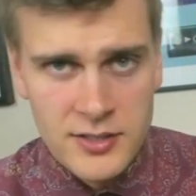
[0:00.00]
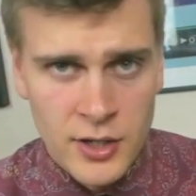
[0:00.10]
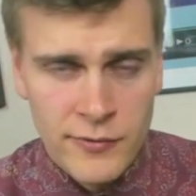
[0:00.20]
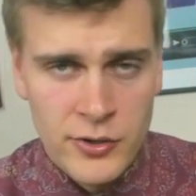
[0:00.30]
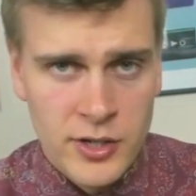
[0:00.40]
So
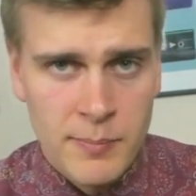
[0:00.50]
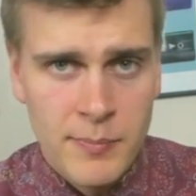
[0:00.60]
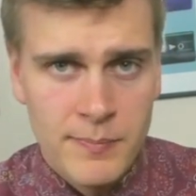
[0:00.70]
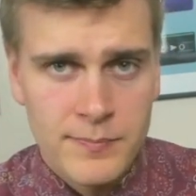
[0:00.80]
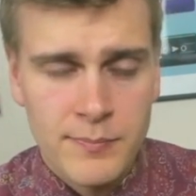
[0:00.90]
if you're trying to
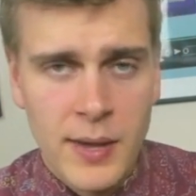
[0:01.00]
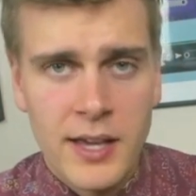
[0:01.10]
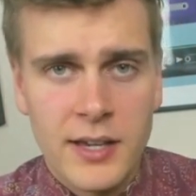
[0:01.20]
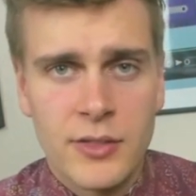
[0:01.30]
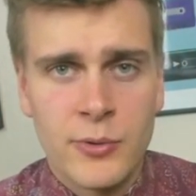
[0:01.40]

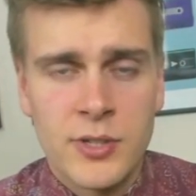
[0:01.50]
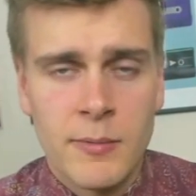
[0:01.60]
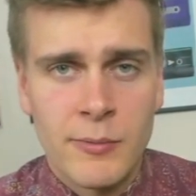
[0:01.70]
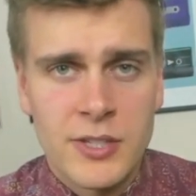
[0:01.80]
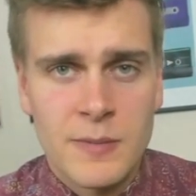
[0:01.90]
pick through
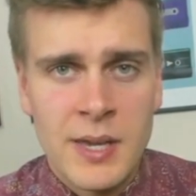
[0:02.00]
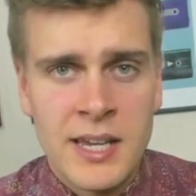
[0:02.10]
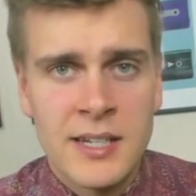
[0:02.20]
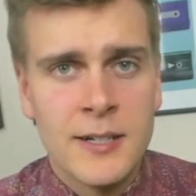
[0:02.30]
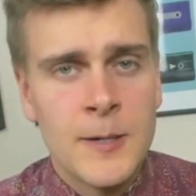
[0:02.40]
something with speed,